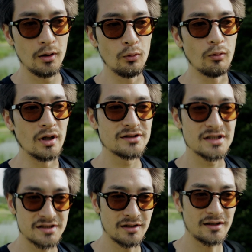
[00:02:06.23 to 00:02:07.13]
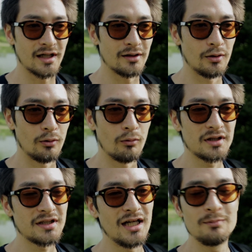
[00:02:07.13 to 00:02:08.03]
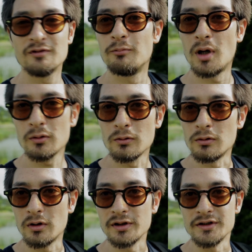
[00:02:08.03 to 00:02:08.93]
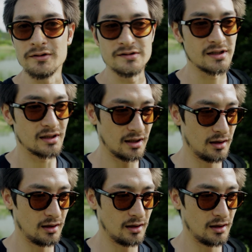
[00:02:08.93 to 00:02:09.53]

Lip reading: Where is it shot at? What type of model are they using?